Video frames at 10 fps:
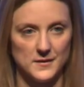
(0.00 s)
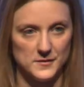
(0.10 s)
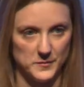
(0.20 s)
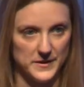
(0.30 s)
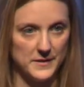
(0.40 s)

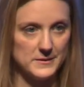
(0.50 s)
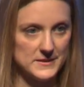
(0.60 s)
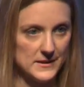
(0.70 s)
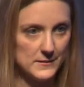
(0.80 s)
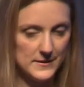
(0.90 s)
So what I would
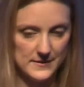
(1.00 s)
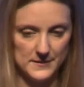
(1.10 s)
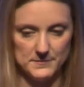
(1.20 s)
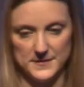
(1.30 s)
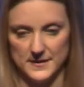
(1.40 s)
do is
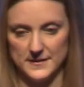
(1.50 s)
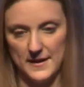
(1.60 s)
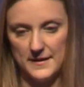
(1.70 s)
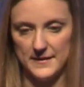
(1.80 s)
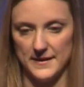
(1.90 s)
I'd sit
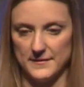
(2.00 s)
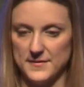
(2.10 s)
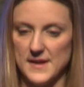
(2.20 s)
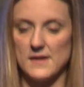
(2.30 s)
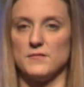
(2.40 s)
down and I'd
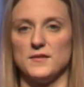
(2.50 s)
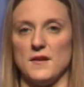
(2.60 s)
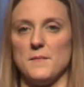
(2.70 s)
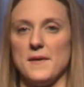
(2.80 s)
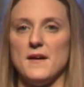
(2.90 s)
think of
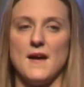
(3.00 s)
some